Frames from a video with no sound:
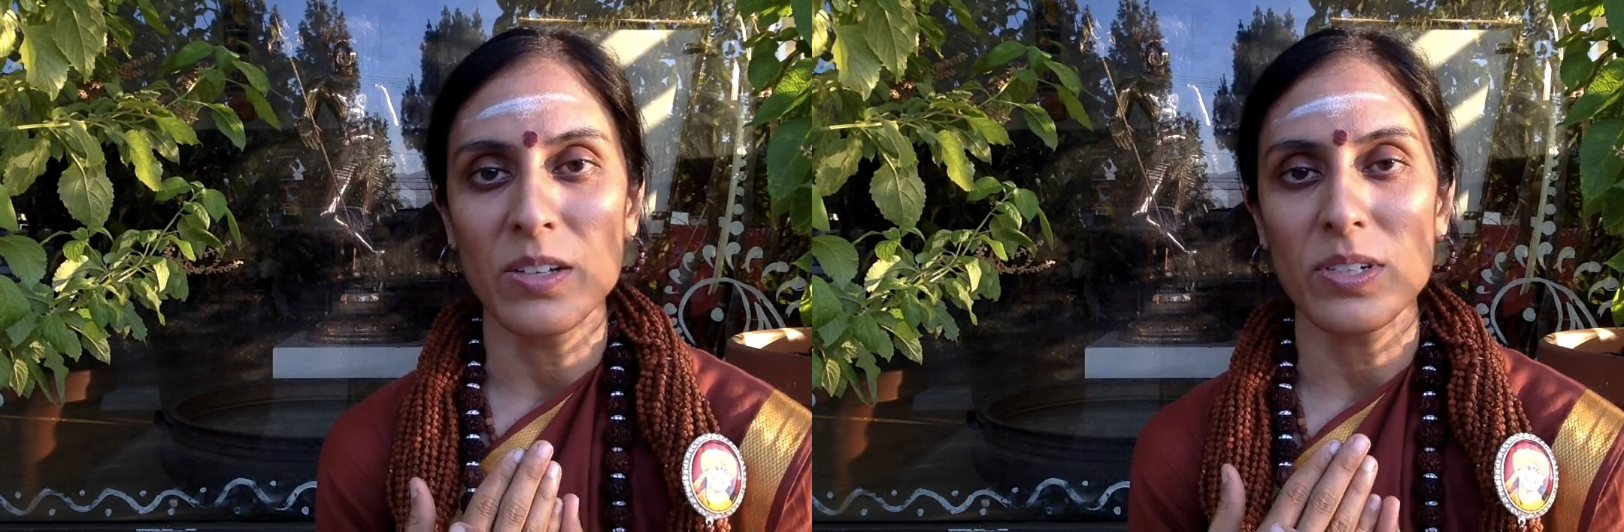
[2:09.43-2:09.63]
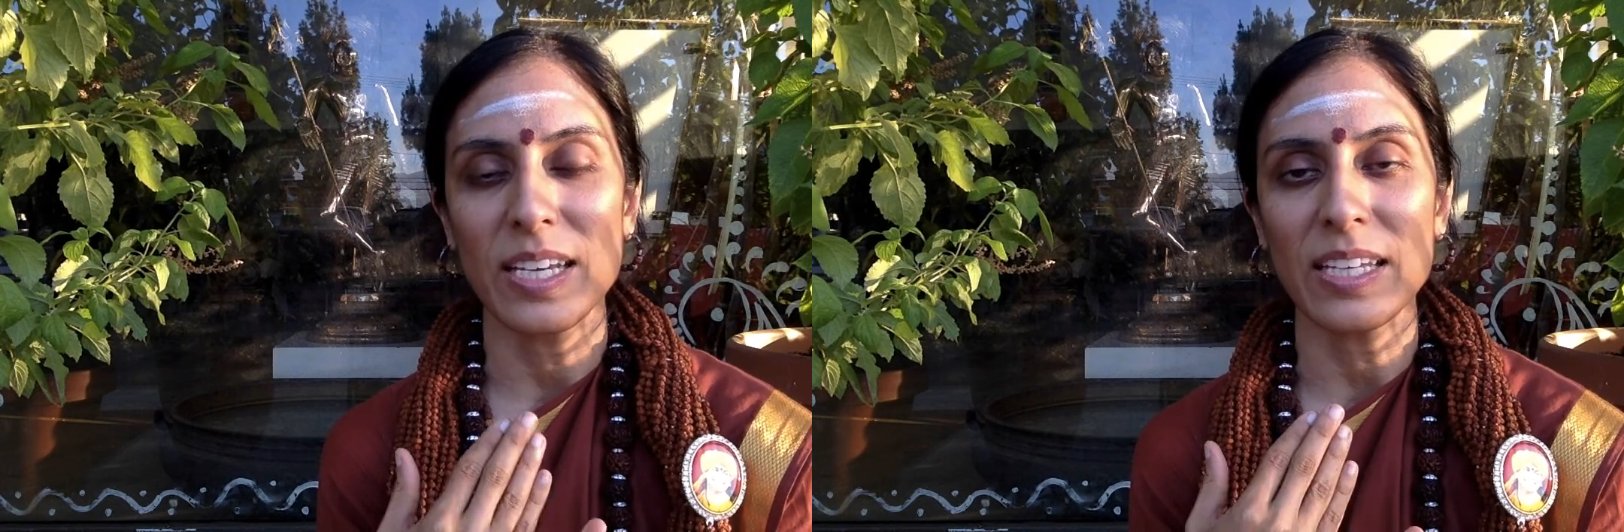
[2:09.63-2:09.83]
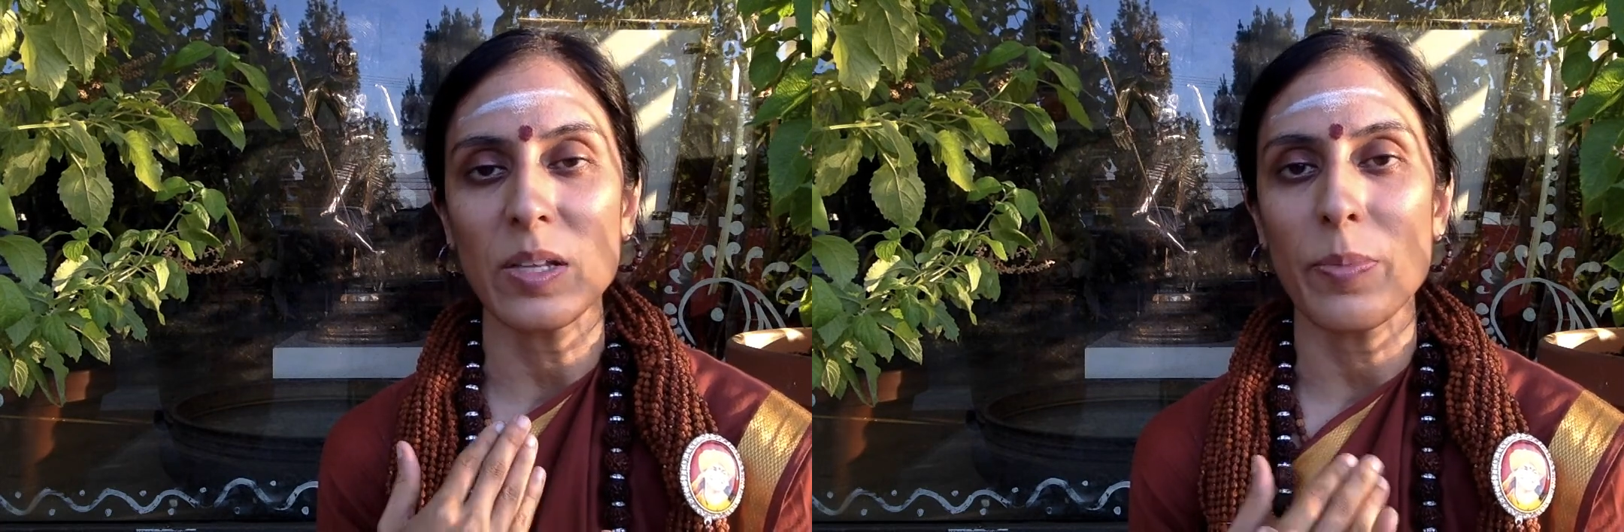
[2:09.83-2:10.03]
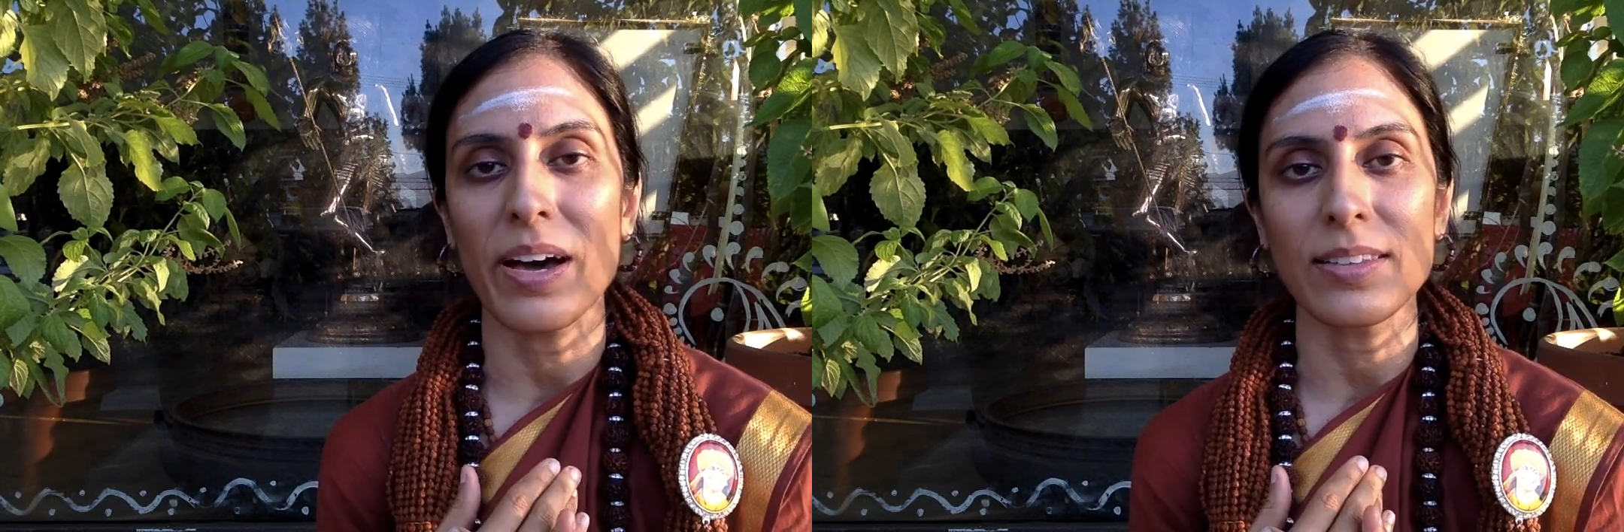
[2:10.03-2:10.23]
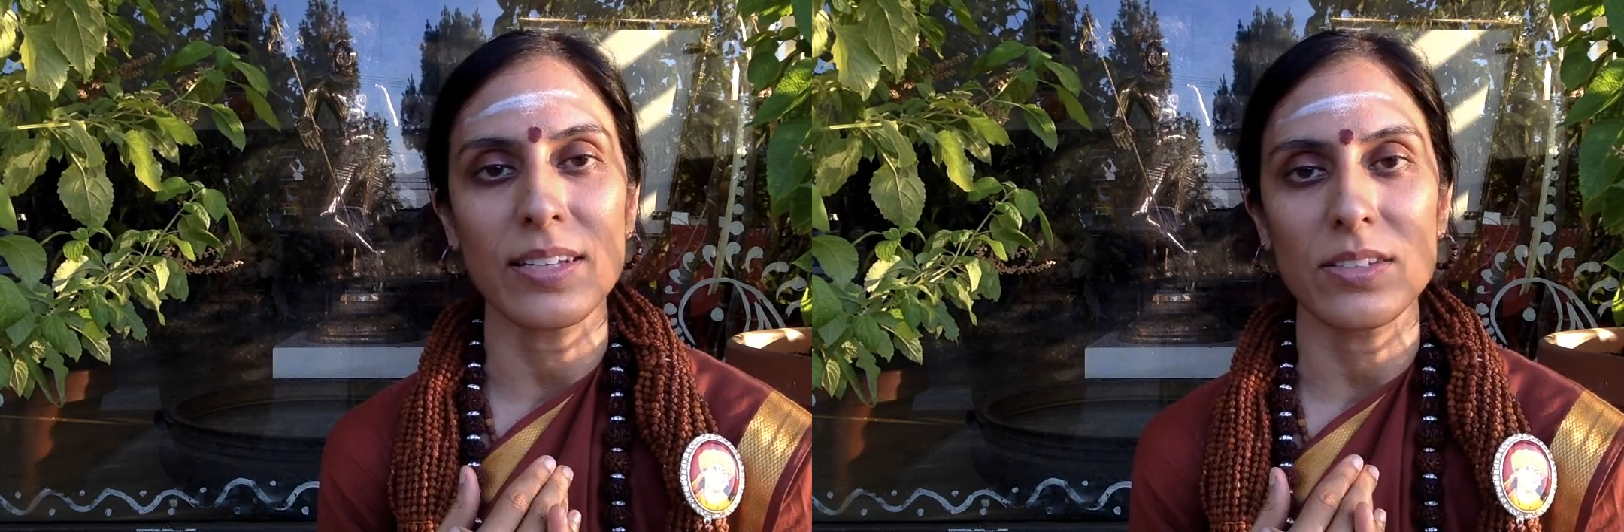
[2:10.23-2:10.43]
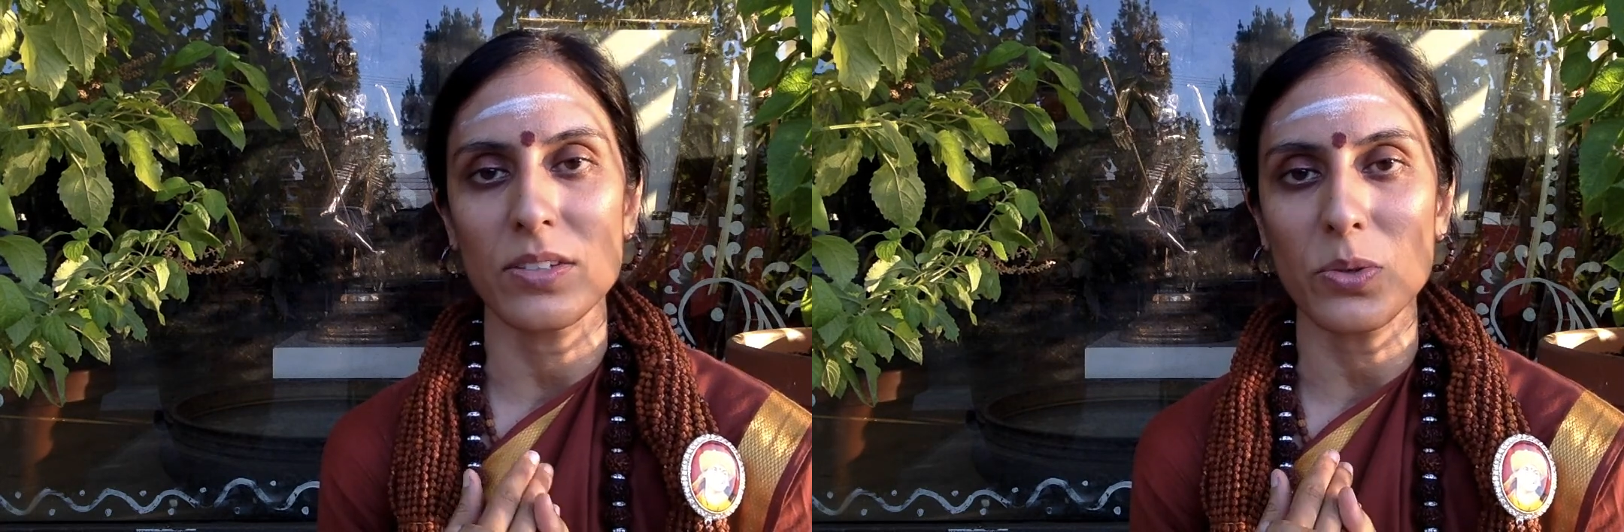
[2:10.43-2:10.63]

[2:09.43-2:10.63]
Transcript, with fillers: to take the path that's the